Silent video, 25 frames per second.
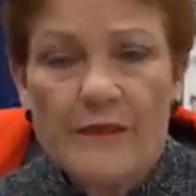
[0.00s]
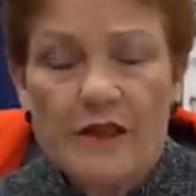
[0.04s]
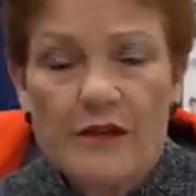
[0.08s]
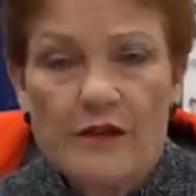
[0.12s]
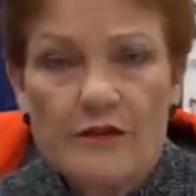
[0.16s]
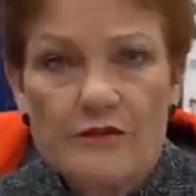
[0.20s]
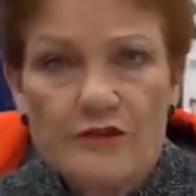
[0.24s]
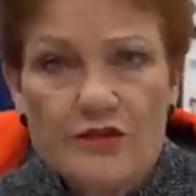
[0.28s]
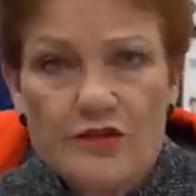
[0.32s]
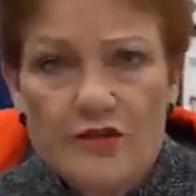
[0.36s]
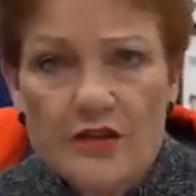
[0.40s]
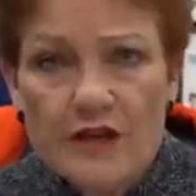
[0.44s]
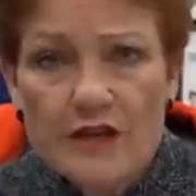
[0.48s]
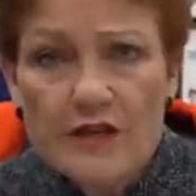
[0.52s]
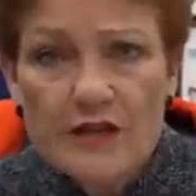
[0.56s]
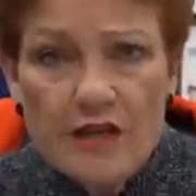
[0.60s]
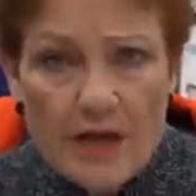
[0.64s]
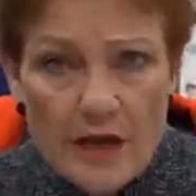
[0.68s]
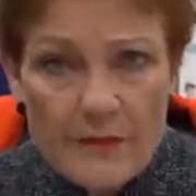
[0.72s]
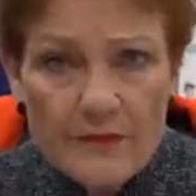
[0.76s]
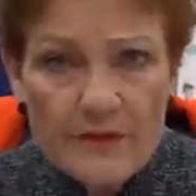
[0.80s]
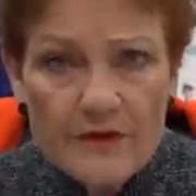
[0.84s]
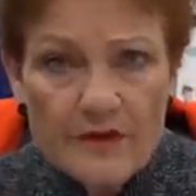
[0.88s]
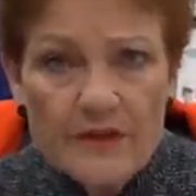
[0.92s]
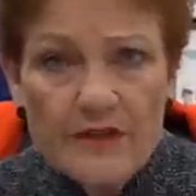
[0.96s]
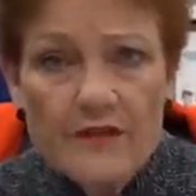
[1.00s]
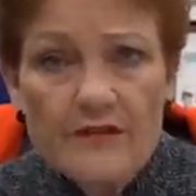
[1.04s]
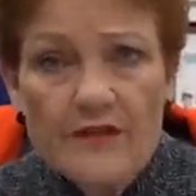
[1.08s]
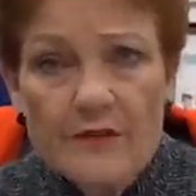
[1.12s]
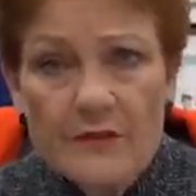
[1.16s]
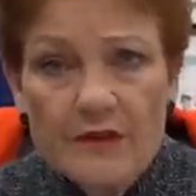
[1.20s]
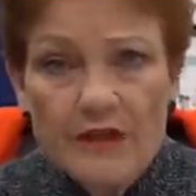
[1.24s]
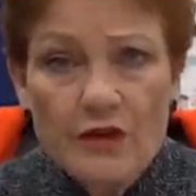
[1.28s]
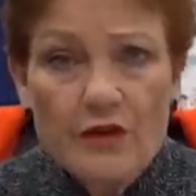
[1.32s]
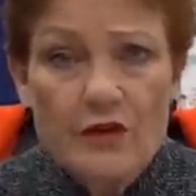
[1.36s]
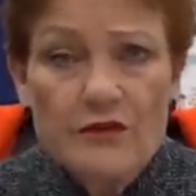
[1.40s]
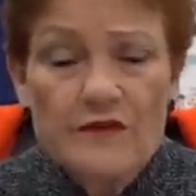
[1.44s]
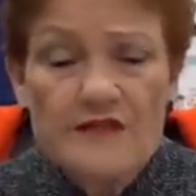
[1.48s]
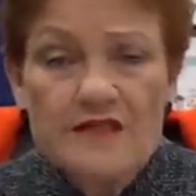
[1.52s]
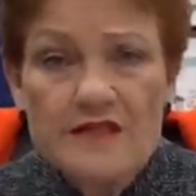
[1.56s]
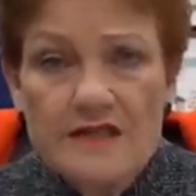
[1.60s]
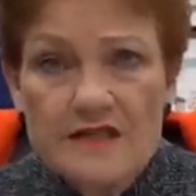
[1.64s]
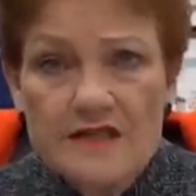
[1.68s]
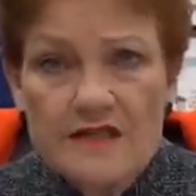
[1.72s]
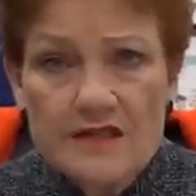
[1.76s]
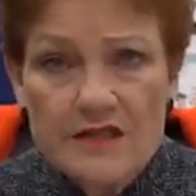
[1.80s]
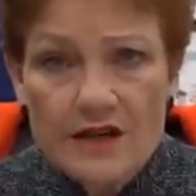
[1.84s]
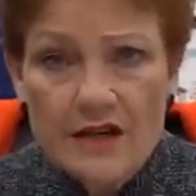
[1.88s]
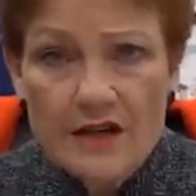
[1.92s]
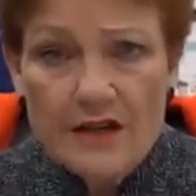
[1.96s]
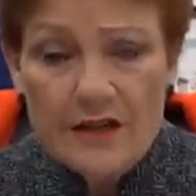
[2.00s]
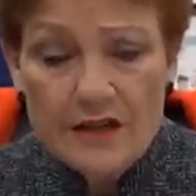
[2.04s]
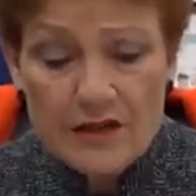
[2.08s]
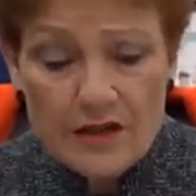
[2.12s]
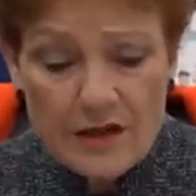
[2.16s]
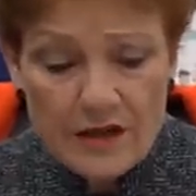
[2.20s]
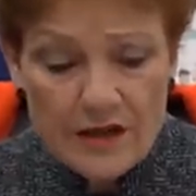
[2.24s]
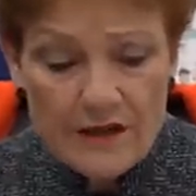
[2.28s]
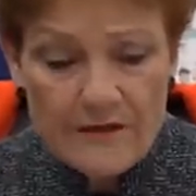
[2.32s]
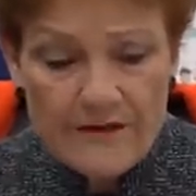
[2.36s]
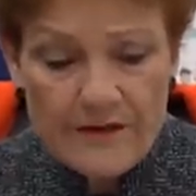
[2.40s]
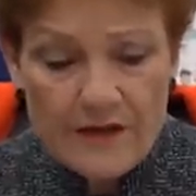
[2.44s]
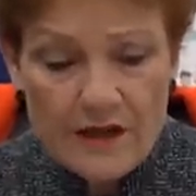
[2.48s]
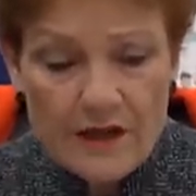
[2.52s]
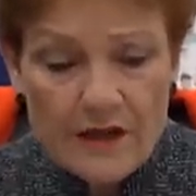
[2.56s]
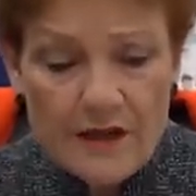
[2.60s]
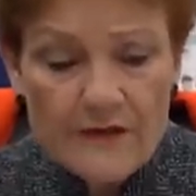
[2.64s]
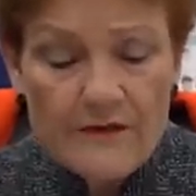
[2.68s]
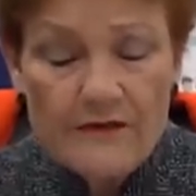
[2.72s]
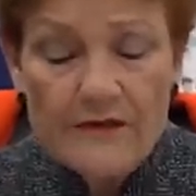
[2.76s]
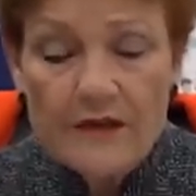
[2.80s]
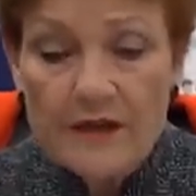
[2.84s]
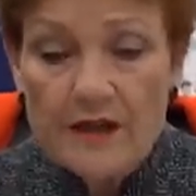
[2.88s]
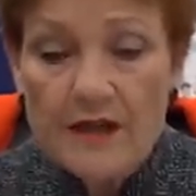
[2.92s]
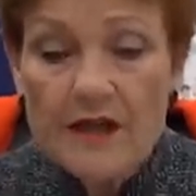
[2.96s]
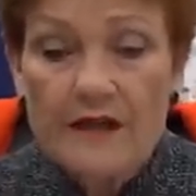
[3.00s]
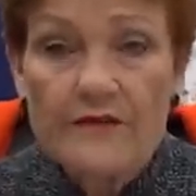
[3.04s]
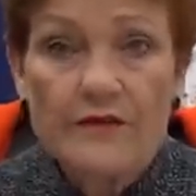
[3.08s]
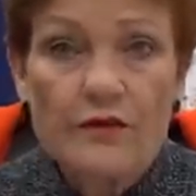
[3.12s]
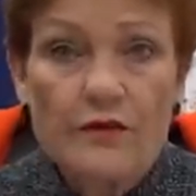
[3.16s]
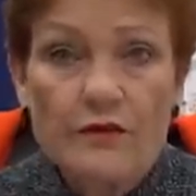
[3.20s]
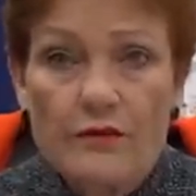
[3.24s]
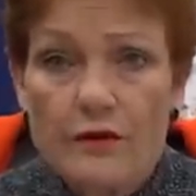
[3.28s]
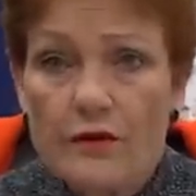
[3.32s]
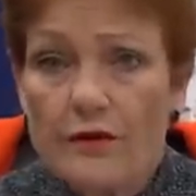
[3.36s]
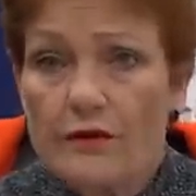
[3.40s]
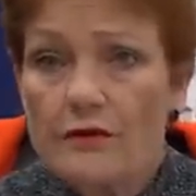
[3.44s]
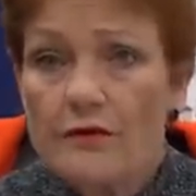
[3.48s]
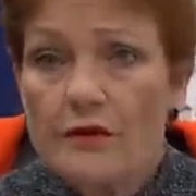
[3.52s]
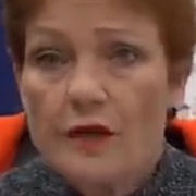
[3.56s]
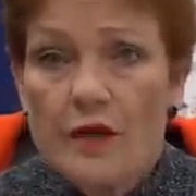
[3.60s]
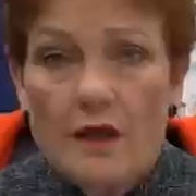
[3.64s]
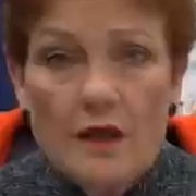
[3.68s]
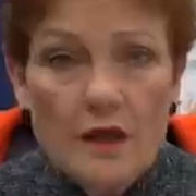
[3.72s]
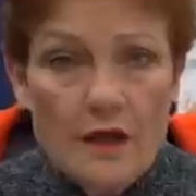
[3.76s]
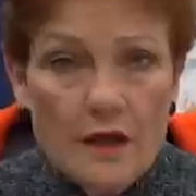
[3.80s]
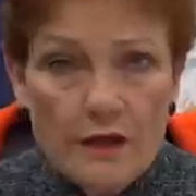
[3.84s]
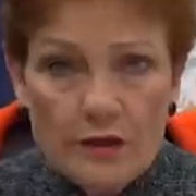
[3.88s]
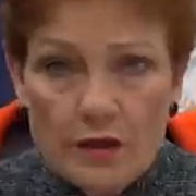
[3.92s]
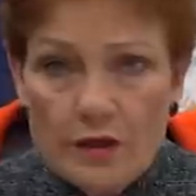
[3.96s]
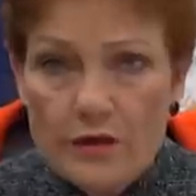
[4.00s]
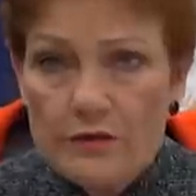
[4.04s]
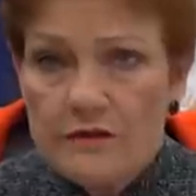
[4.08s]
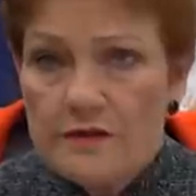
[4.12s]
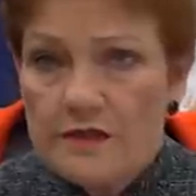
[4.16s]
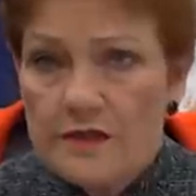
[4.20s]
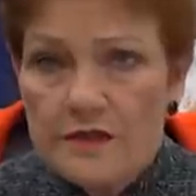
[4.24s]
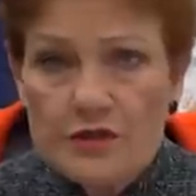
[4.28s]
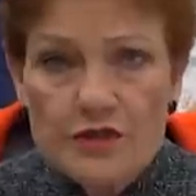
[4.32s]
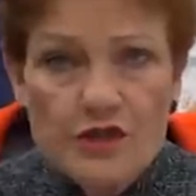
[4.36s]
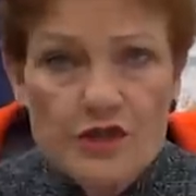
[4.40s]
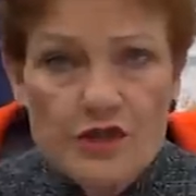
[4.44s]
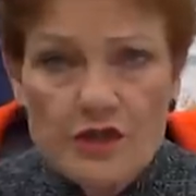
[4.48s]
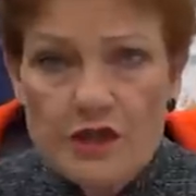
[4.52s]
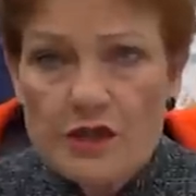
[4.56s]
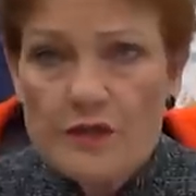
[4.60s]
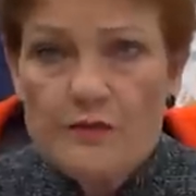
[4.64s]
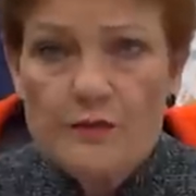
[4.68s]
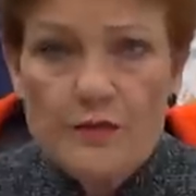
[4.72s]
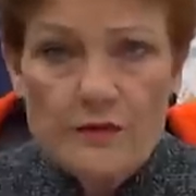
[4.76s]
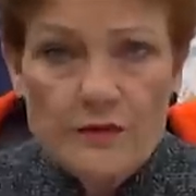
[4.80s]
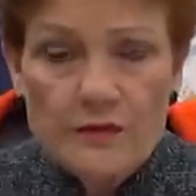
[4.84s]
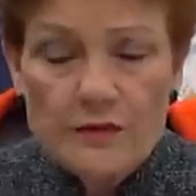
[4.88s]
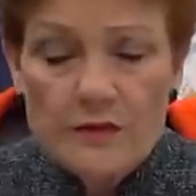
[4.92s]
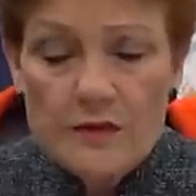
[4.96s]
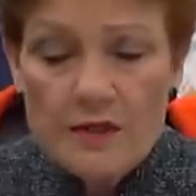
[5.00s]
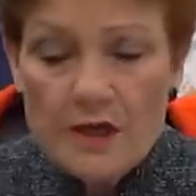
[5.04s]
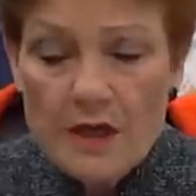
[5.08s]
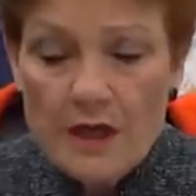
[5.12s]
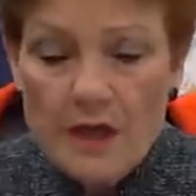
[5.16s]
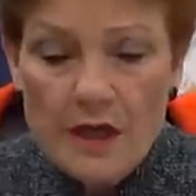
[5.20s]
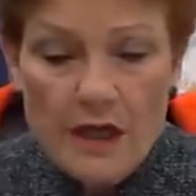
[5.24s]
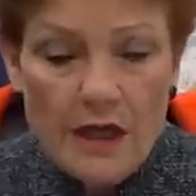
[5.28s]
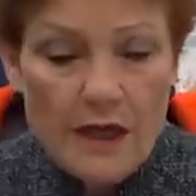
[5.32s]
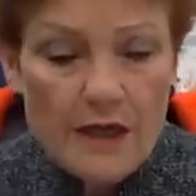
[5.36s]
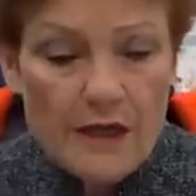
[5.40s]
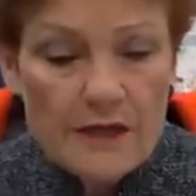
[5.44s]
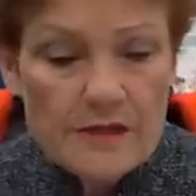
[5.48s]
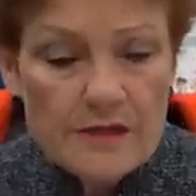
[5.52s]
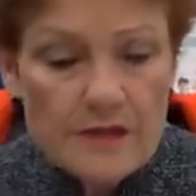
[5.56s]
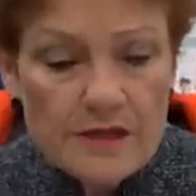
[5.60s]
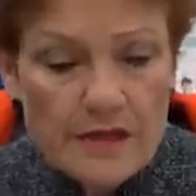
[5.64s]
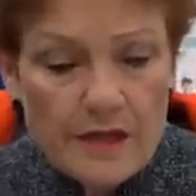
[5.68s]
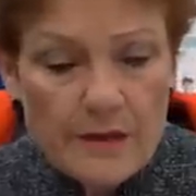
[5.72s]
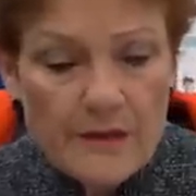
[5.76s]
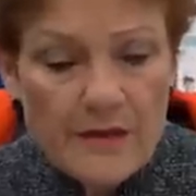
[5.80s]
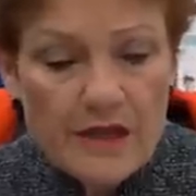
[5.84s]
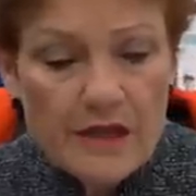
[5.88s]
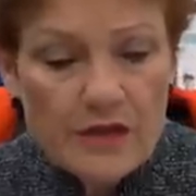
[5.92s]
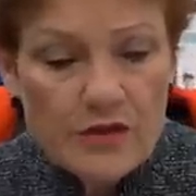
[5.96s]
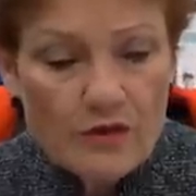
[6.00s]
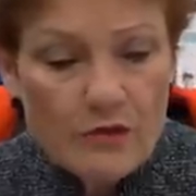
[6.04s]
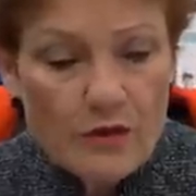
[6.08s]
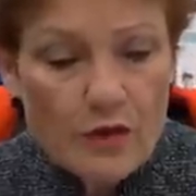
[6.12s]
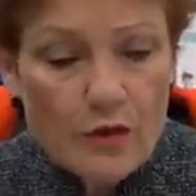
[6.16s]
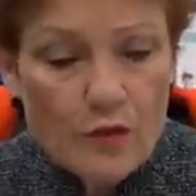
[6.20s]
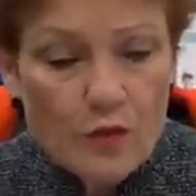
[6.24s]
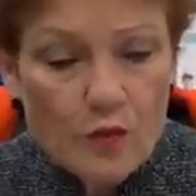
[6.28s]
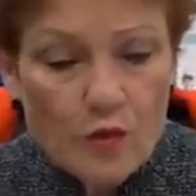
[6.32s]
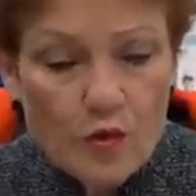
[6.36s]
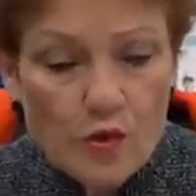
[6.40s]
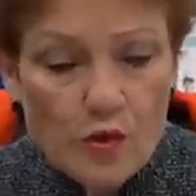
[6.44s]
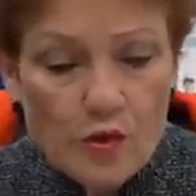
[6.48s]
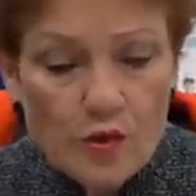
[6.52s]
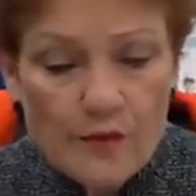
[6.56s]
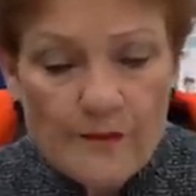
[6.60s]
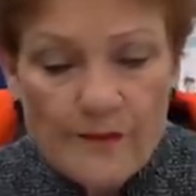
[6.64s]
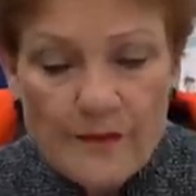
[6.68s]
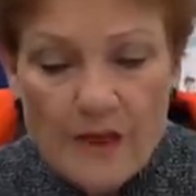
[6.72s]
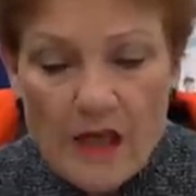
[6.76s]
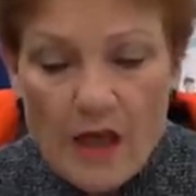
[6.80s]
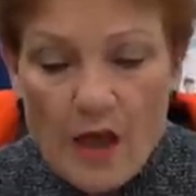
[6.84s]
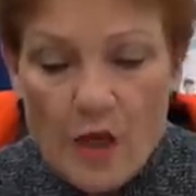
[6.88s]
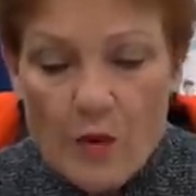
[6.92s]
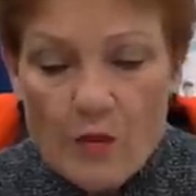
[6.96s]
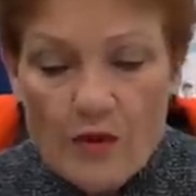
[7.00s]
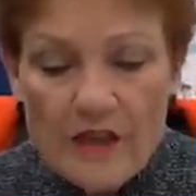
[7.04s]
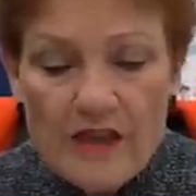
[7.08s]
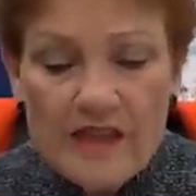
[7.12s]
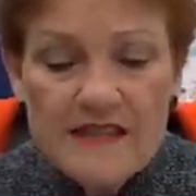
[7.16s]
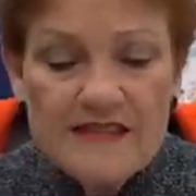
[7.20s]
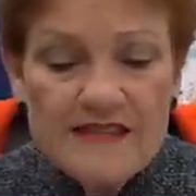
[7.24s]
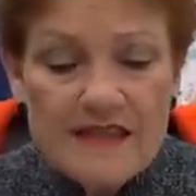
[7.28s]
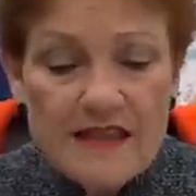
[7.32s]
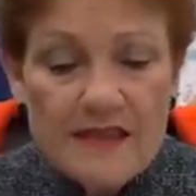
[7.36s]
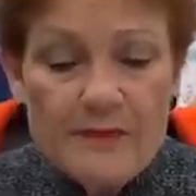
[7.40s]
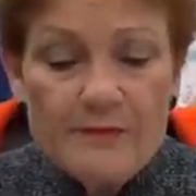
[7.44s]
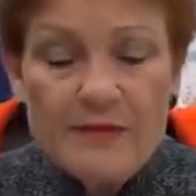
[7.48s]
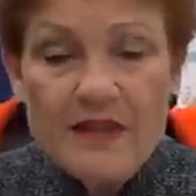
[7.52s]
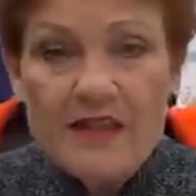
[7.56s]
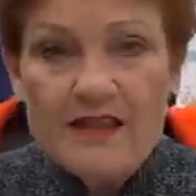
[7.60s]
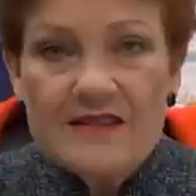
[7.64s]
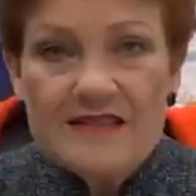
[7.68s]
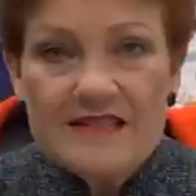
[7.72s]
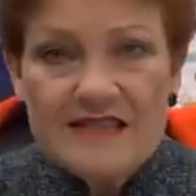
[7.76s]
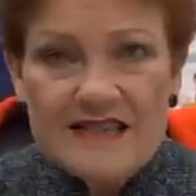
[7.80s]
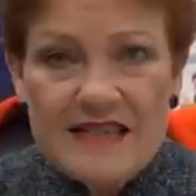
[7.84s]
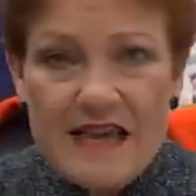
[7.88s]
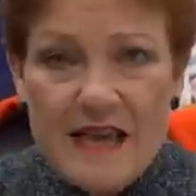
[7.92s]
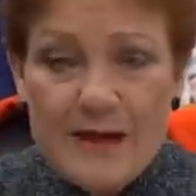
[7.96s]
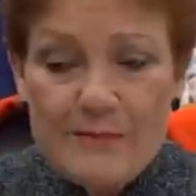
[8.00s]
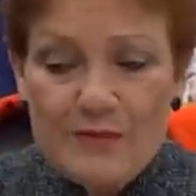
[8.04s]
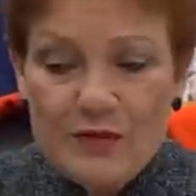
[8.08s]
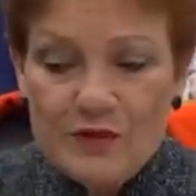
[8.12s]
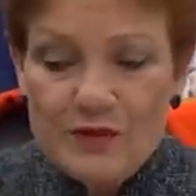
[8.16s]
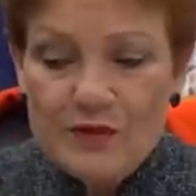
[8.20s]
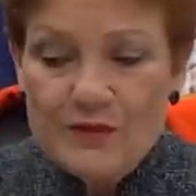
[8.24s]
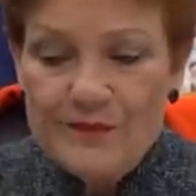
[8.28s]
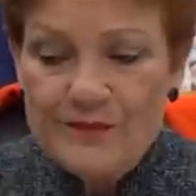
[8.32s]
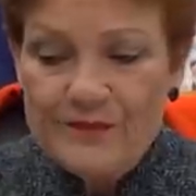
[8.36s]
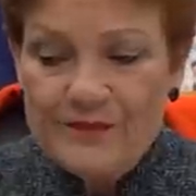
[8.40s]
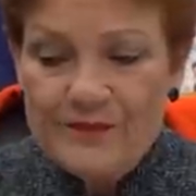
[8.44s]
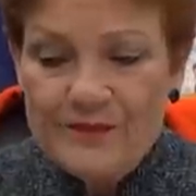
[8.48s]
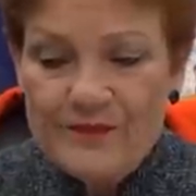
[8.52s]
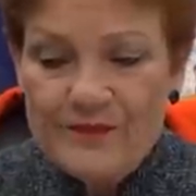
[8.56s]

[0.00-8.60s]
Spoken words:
They're an Australian company. They've been going since 1995. They have their own goats and sheep and they make their own wool. Well, they sent me the sample.